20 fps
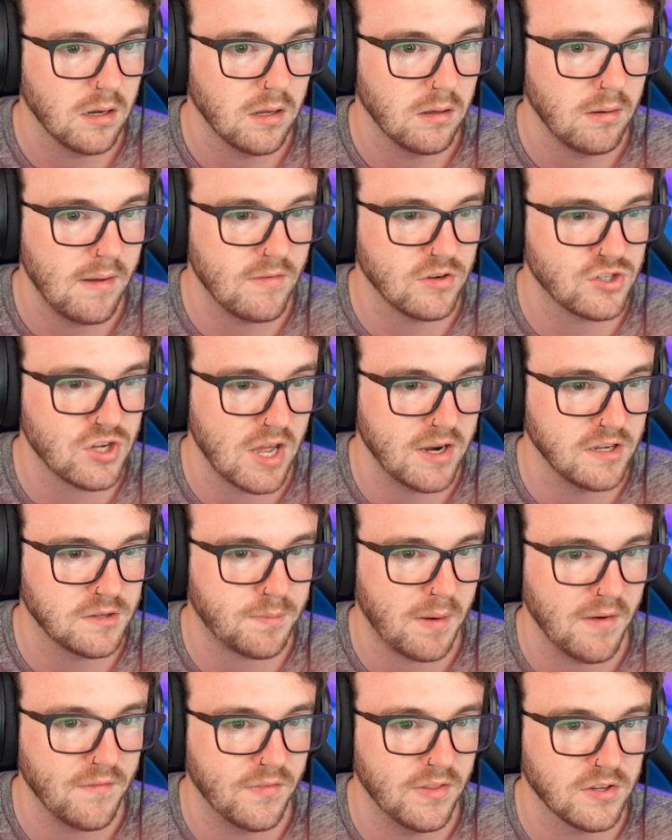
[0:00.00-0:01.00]
We have a shiny
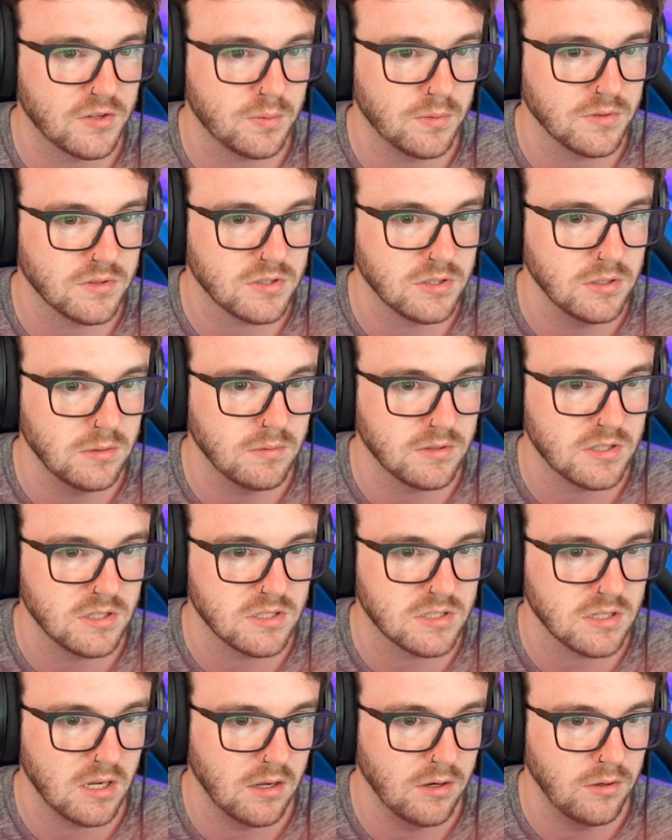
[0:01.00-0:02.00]
Sprite for this one too, which
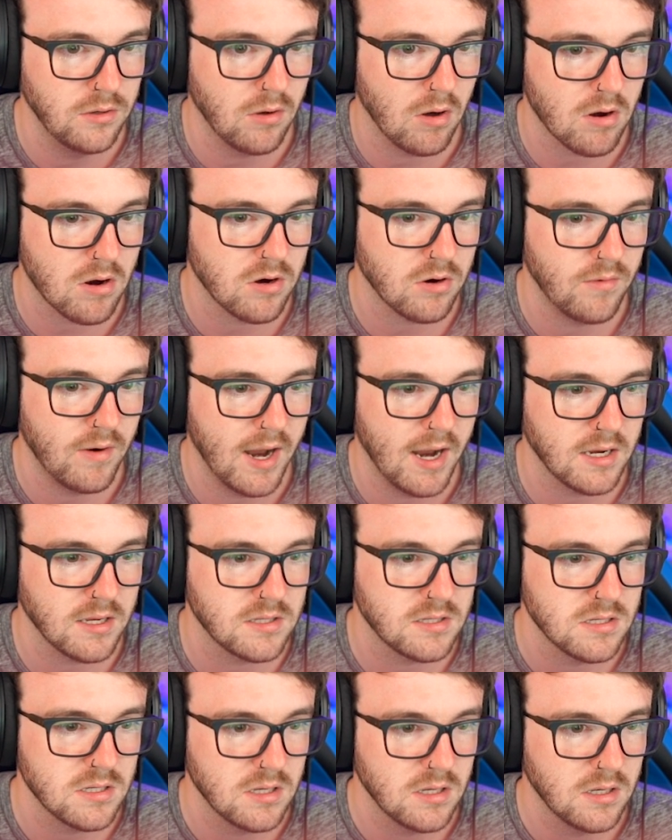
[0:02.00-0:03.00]
is not
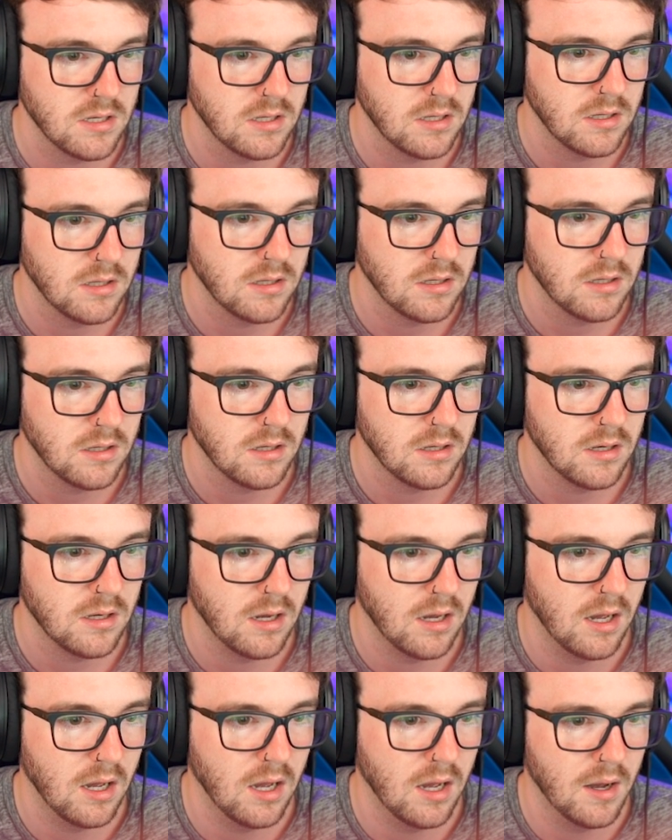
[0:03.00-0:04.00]
correct.
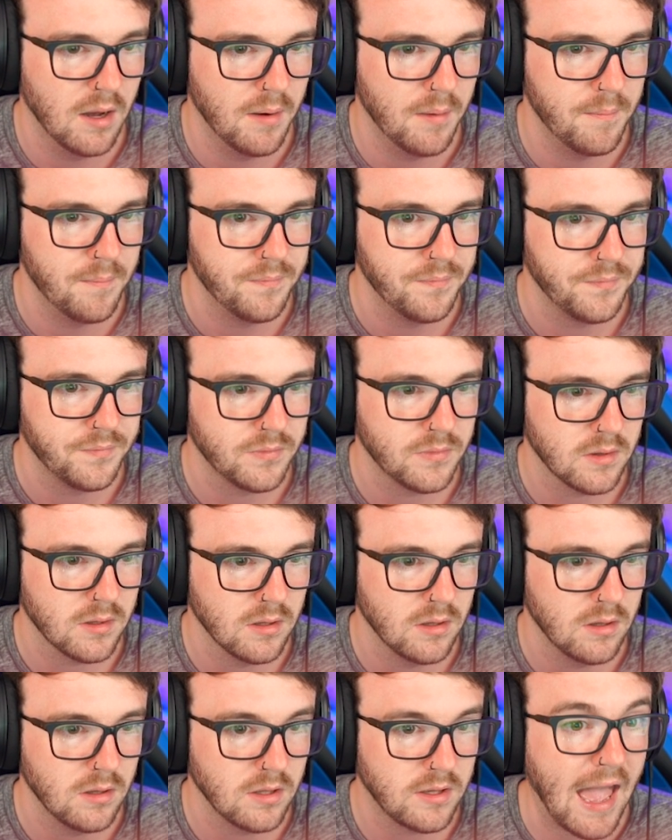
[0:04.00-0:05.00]

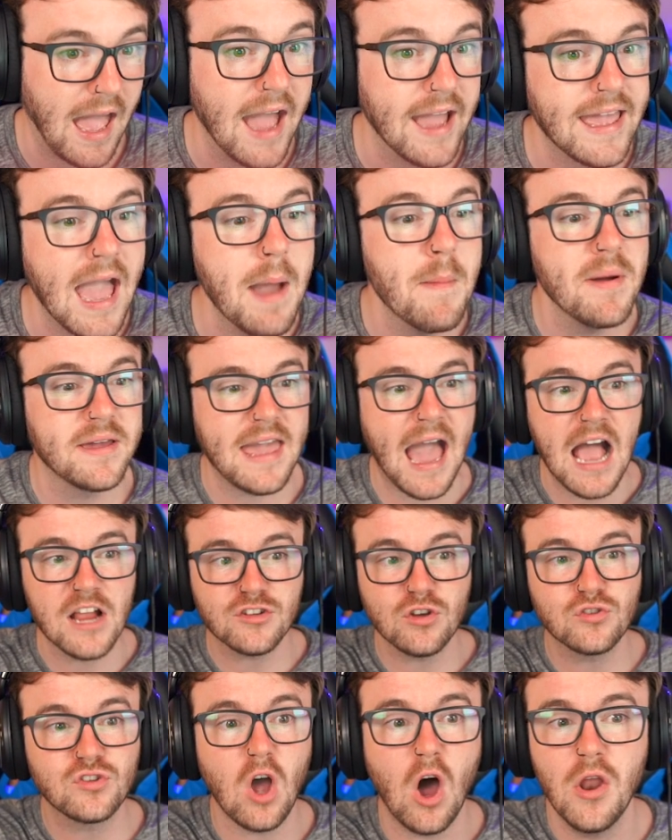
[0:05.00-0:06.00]
Again with
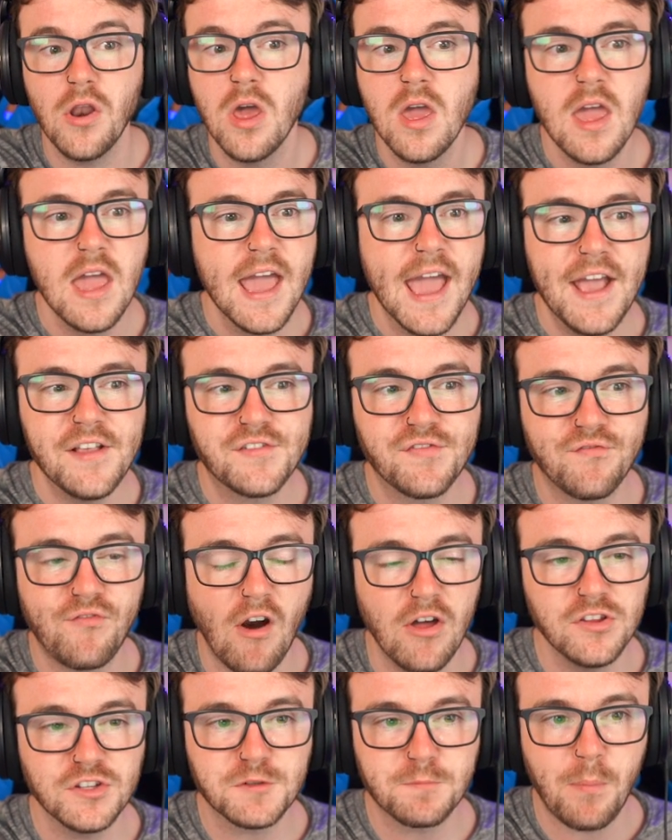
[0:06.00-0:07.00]
Gastrodon, his
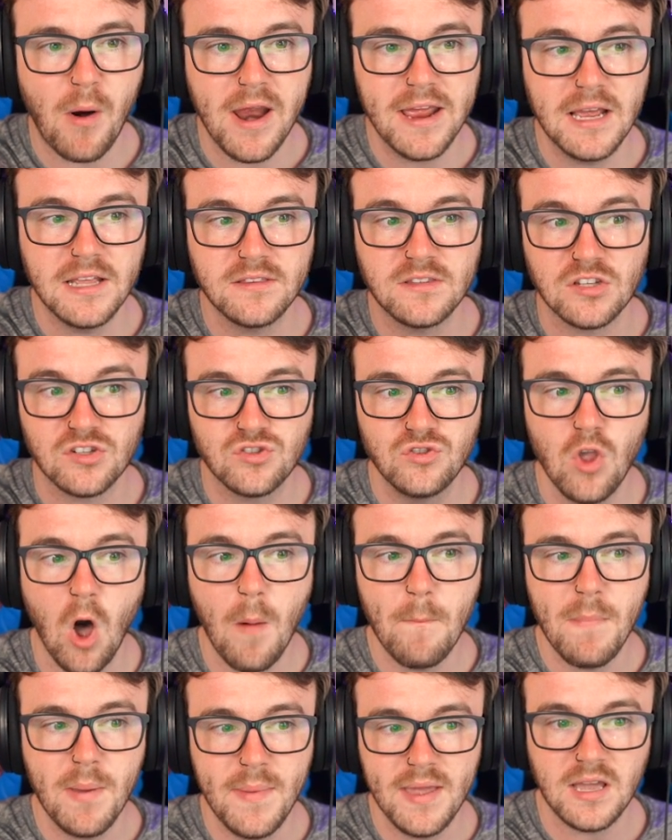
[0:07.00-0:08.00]
front sprite does
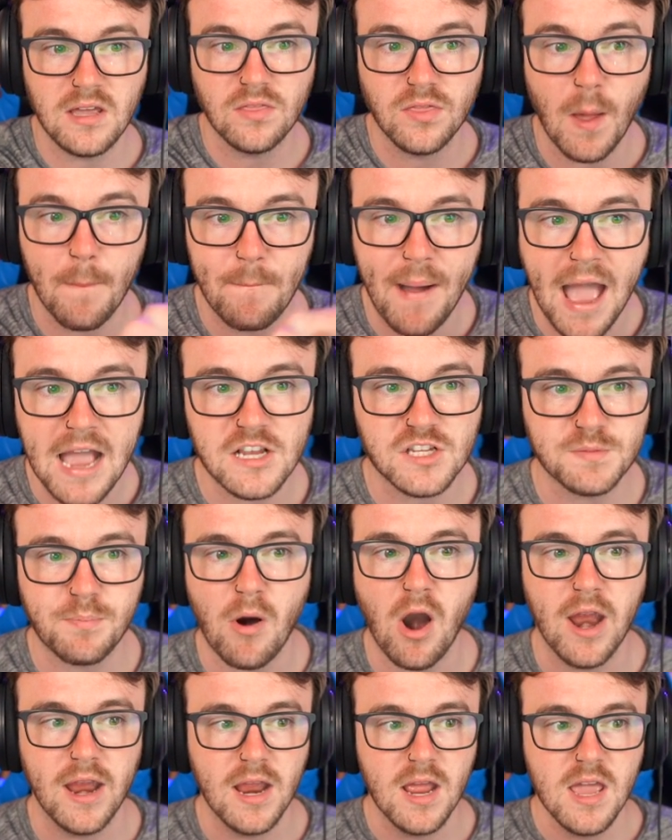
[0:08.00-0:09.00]
not mimic the back
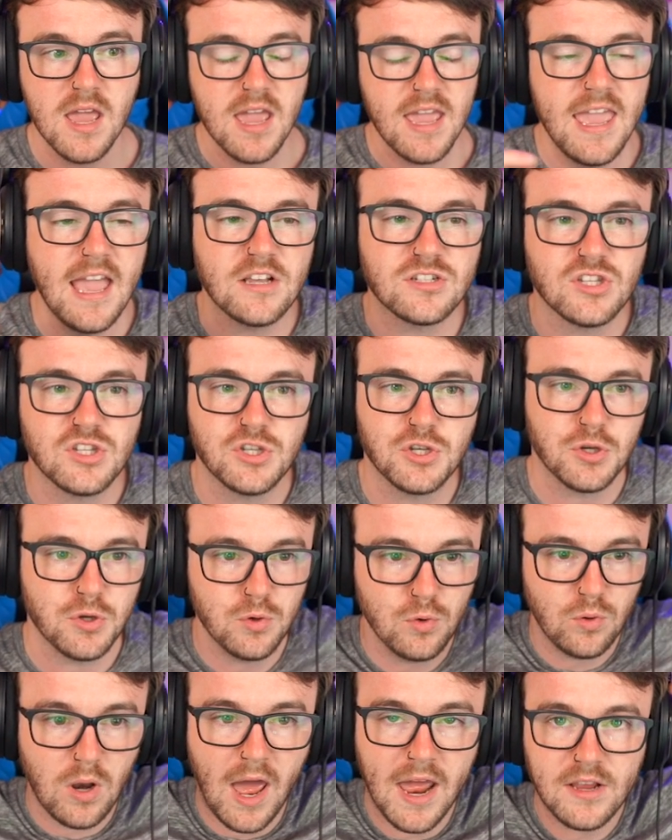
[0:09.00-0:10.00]
sprite. He has
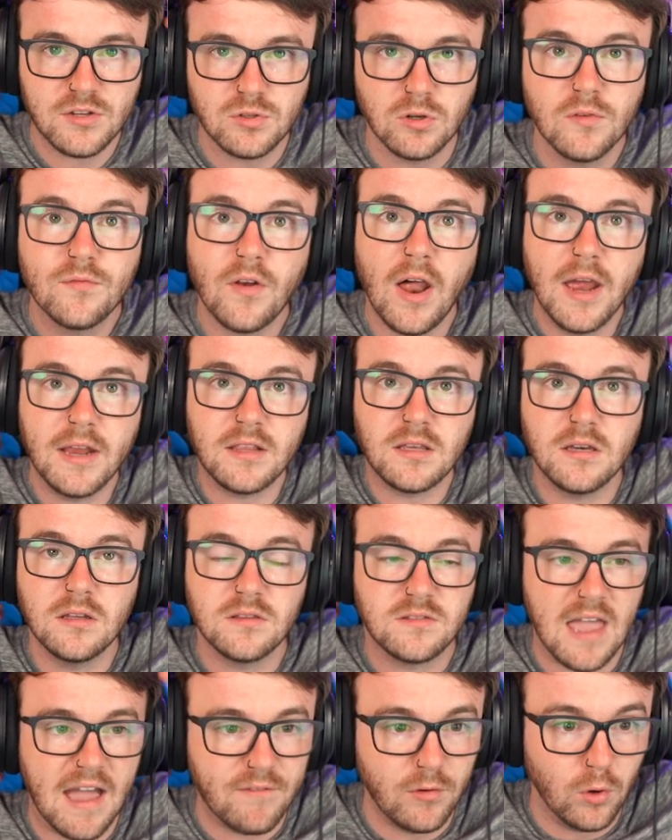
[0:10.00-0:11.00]
two sort of
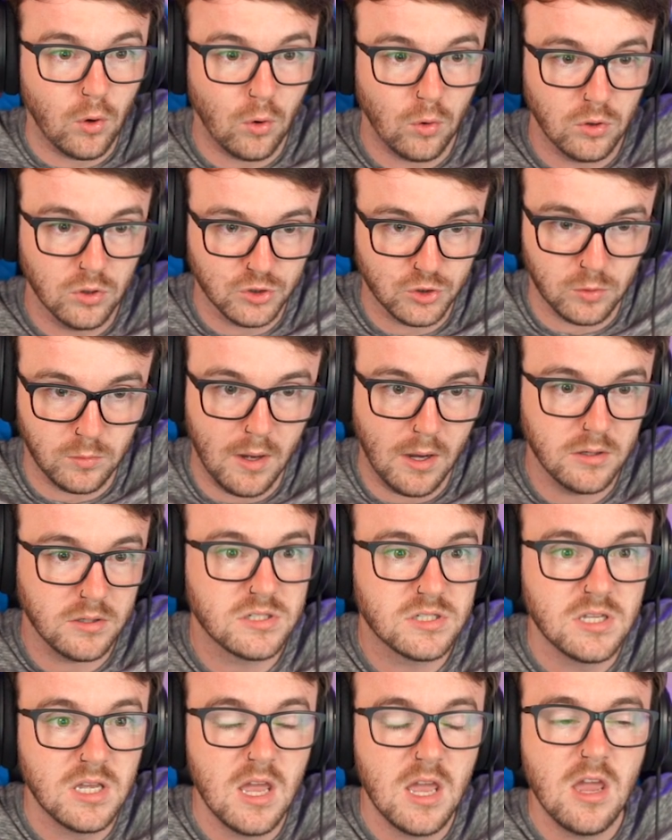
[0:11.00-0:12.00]
devil horns
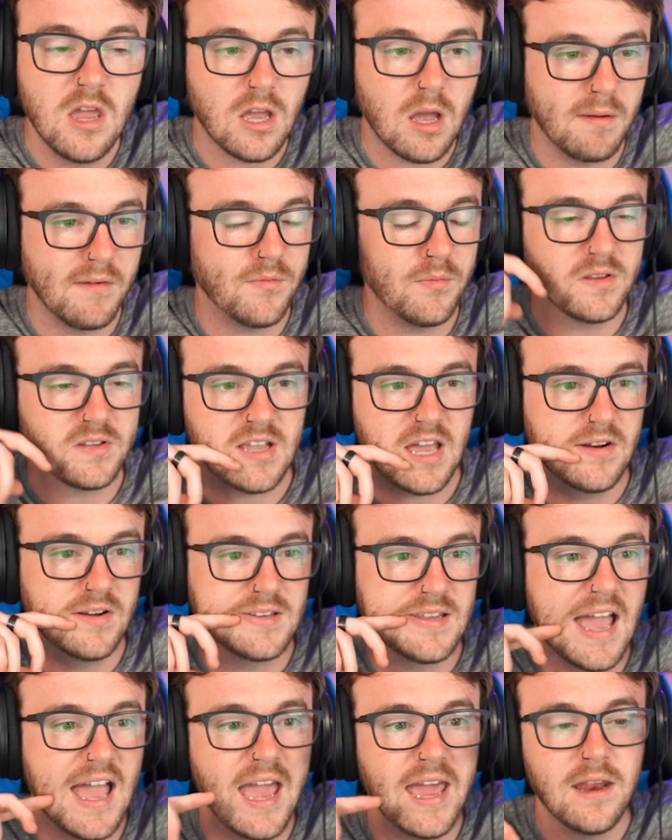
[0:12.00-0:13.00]
almost coming from the side of his
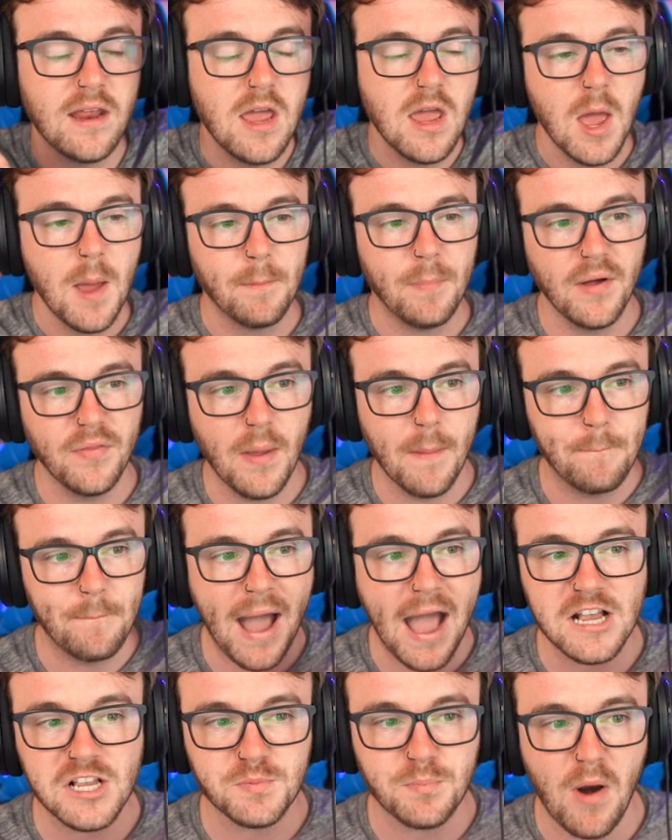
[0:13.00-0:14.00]
head, but the
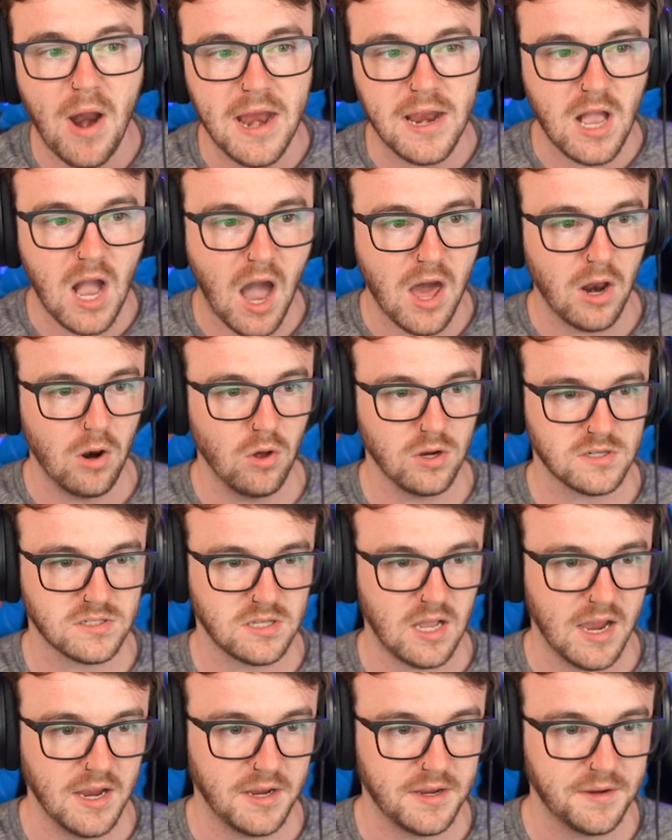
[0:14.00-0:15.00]
back sprite kind of looks
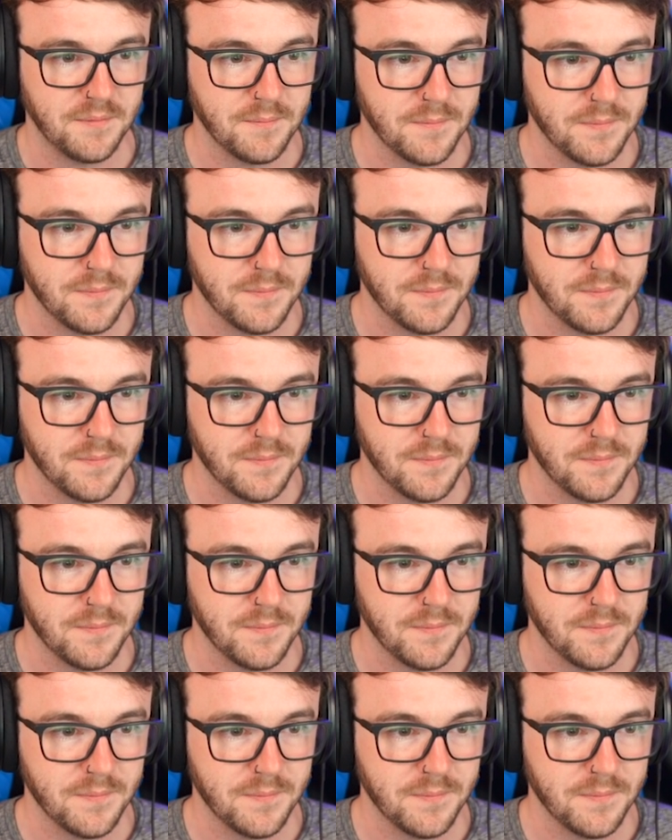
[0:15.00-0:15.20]
like...